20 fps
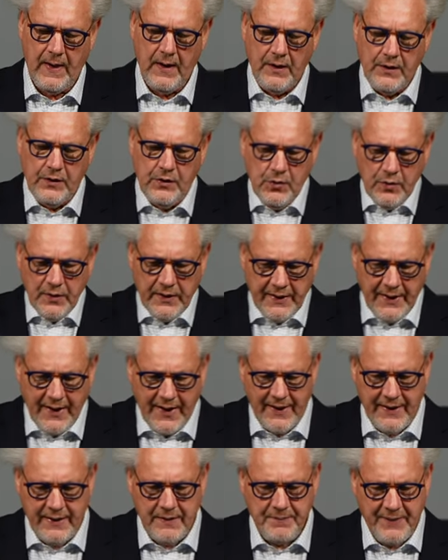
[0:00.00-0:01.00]
you and
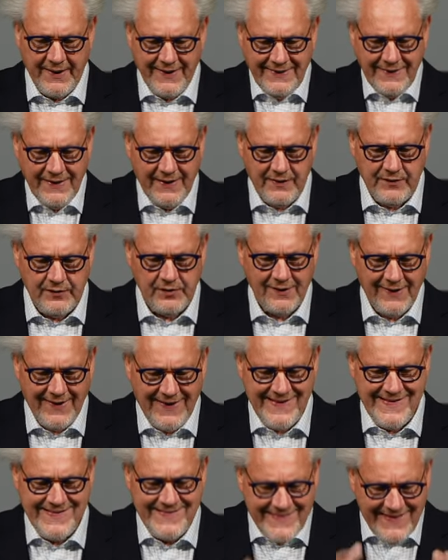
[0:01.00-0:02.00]
I by nature are
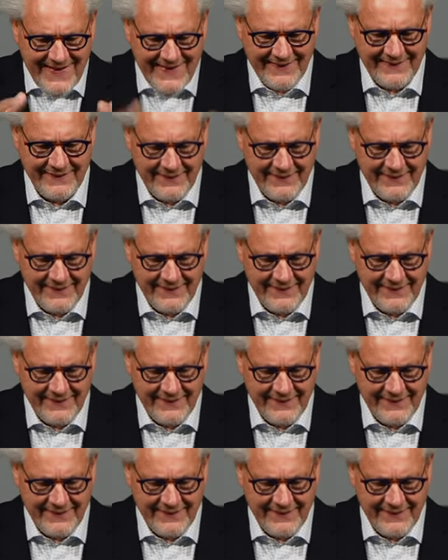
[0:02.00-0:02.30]
dead.